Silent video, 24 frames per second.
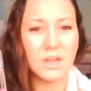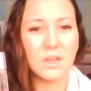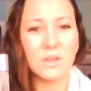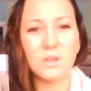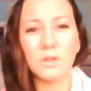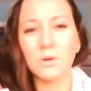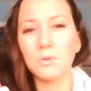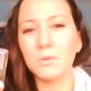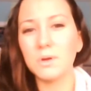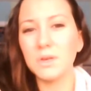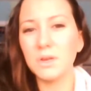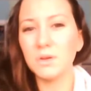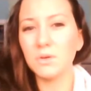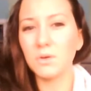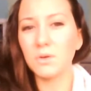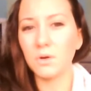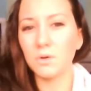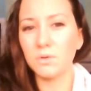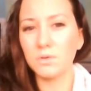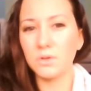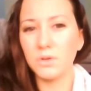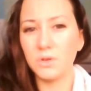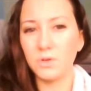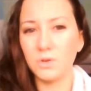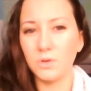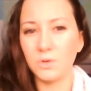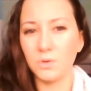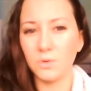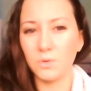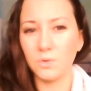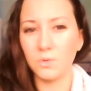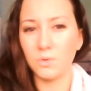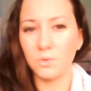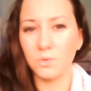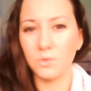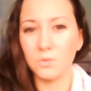You know when you go
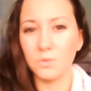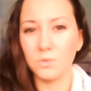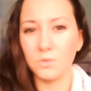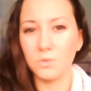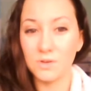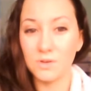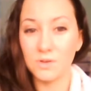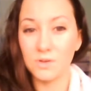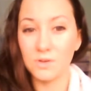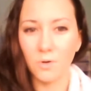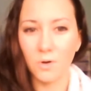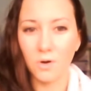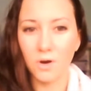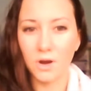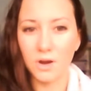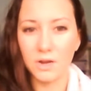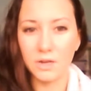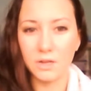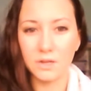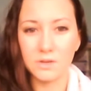to Sephora